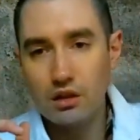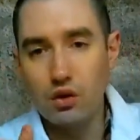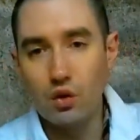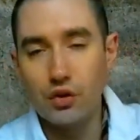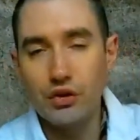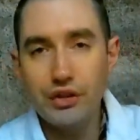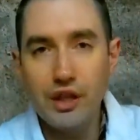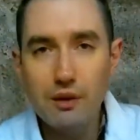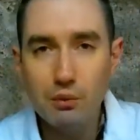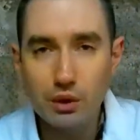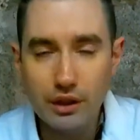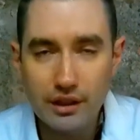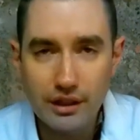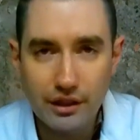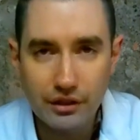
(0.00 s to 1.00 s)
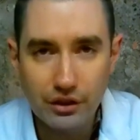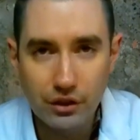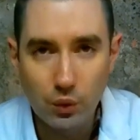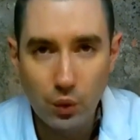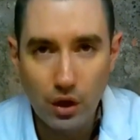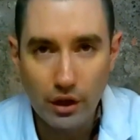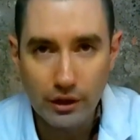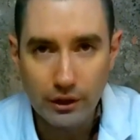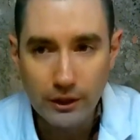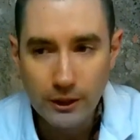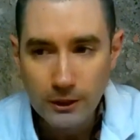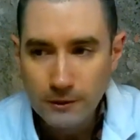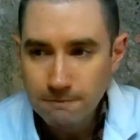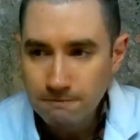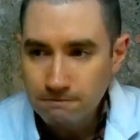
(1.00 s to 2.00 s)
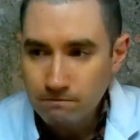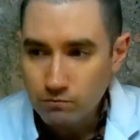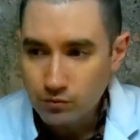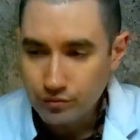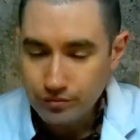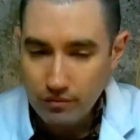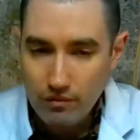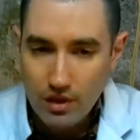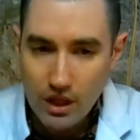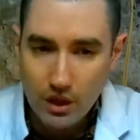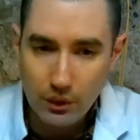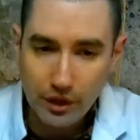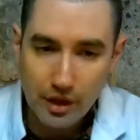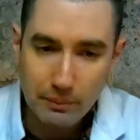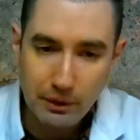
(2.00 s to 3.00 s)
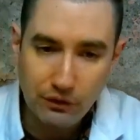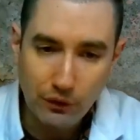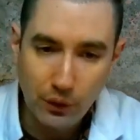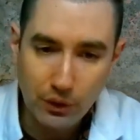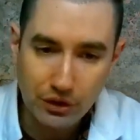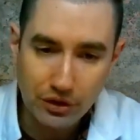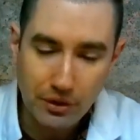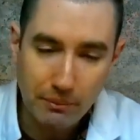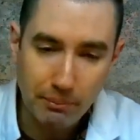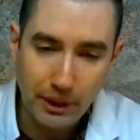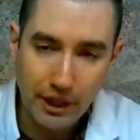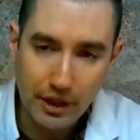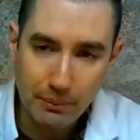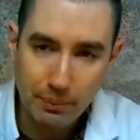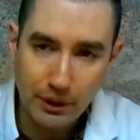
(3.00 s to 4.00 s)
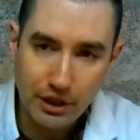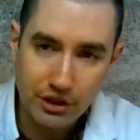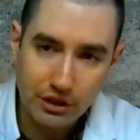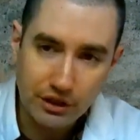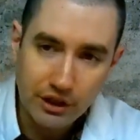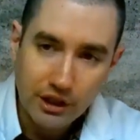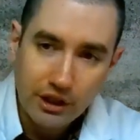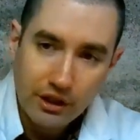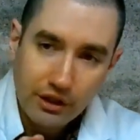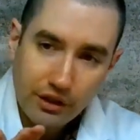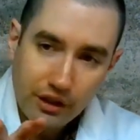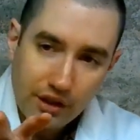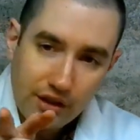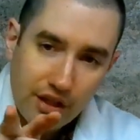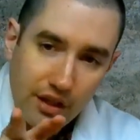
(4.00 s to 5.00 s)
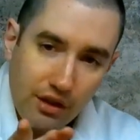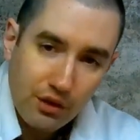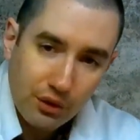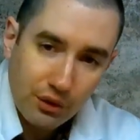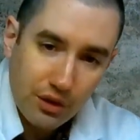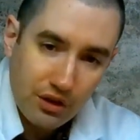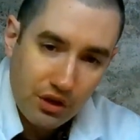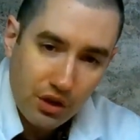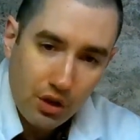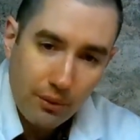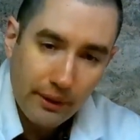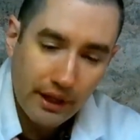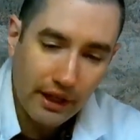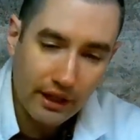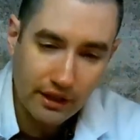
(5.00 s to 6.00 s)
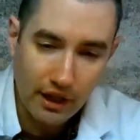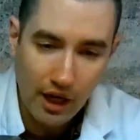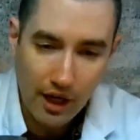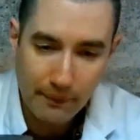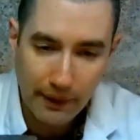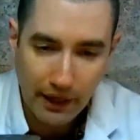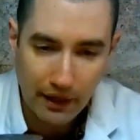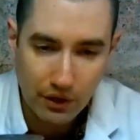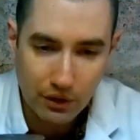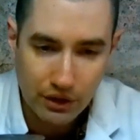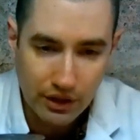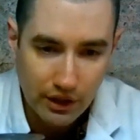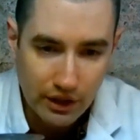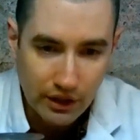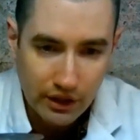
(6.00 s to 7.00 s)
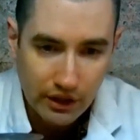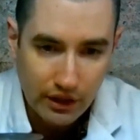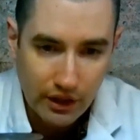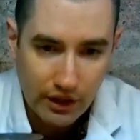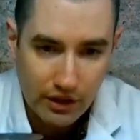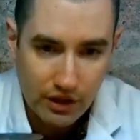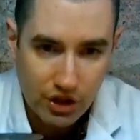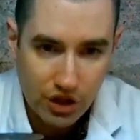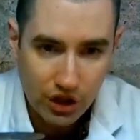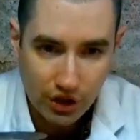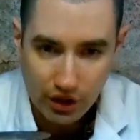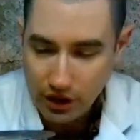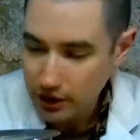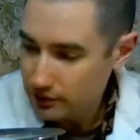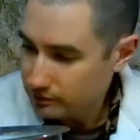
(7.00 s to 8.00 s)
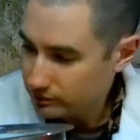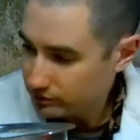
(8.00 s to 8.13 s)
The steam will condense into water. It will then be forced by the pressure to continue through the tube and come out in the jar.